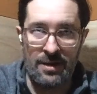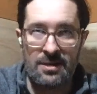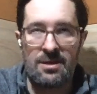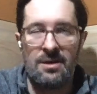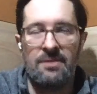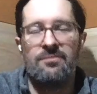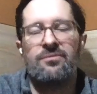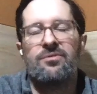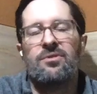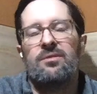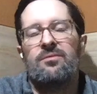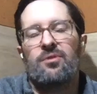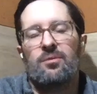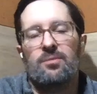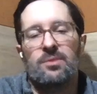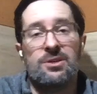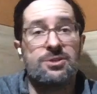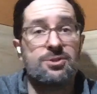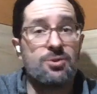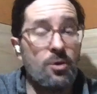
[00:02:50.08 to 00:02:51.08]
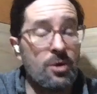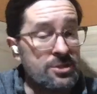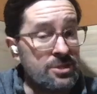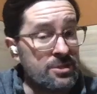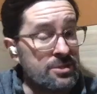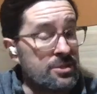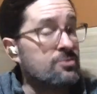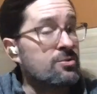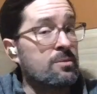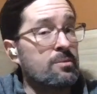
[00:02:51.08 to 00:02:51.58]
where I'd come from the
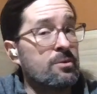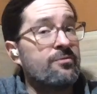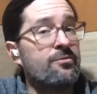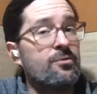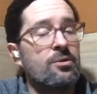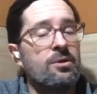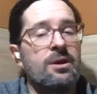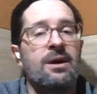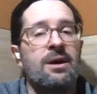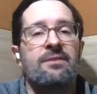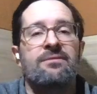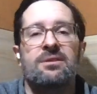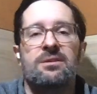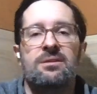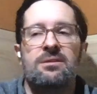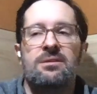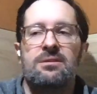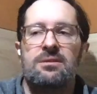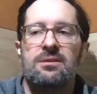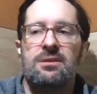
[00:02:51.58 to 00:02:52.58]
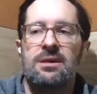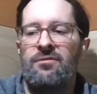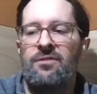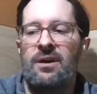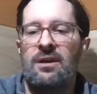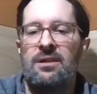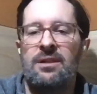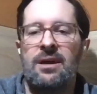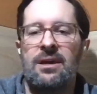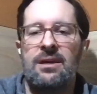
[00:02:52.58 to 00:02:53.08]
storage industry before Avid, it
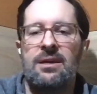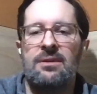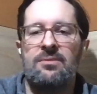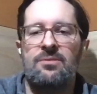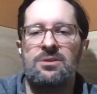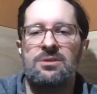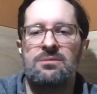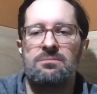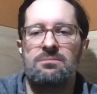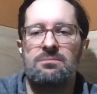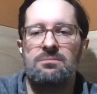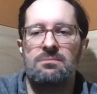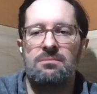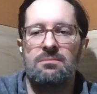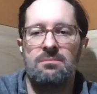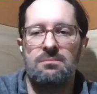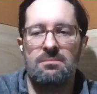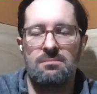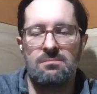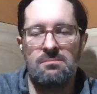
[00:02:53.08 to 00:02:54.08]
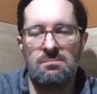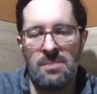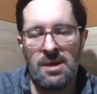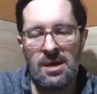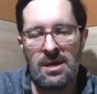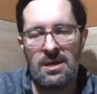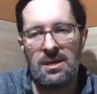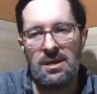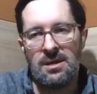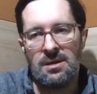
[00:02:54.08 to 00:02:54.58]
felt like it was
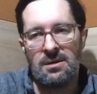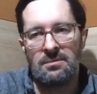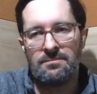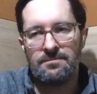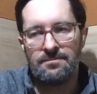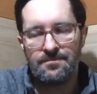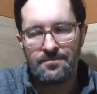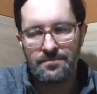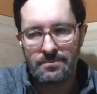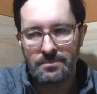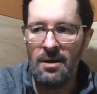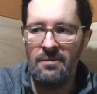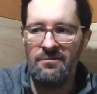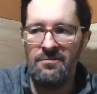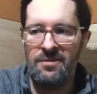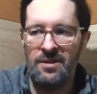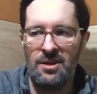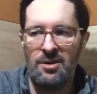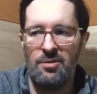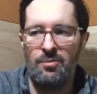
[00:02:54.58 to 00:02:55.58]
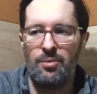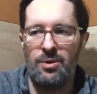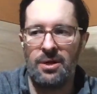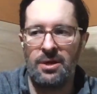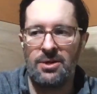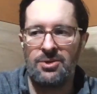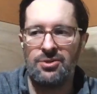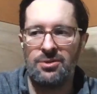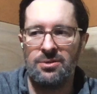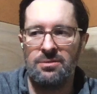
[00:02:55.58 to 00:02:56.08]
making video
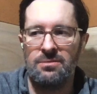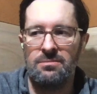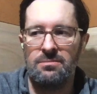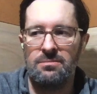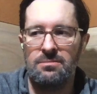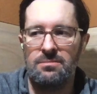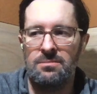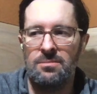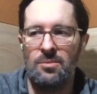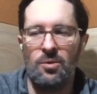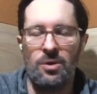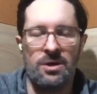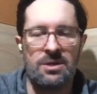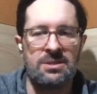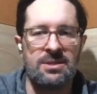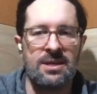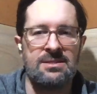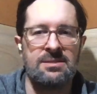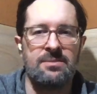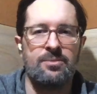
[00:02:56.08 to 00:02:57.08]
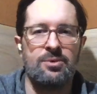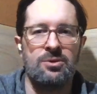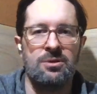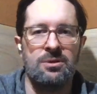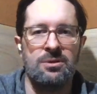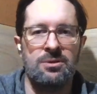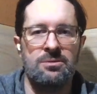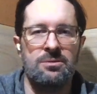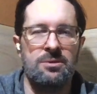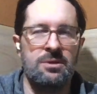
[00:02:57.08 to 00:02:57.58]
production more
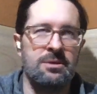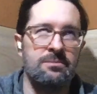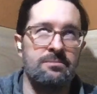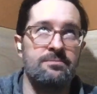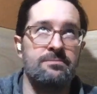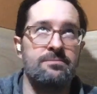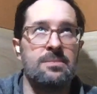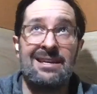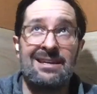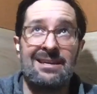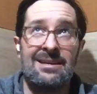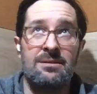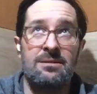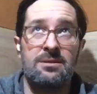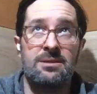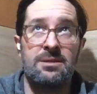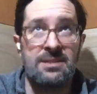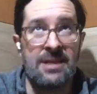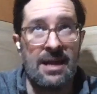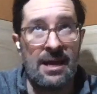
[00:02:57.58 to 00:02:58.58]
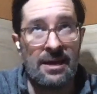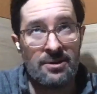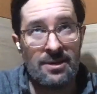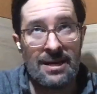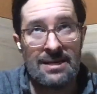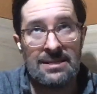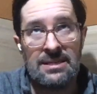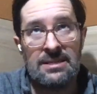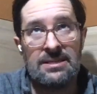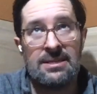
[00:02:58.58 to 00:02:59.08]
accessible and making
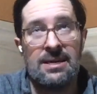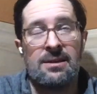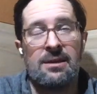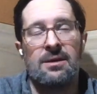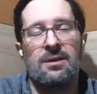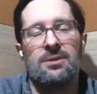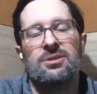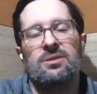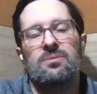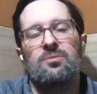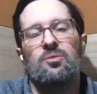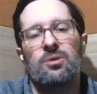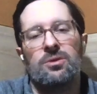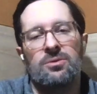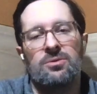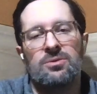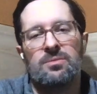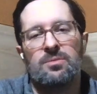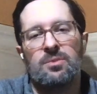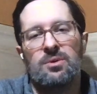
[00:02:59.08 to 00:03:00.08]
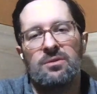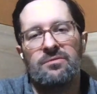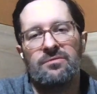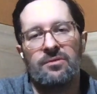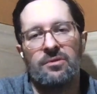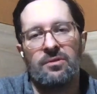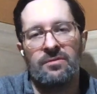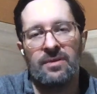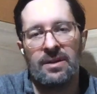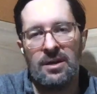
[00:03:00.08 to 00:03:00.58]
standard IT technology more usable
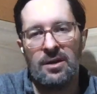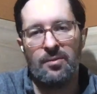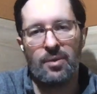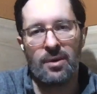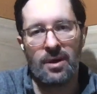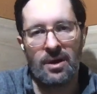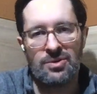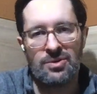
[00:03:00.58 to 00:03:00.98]
for video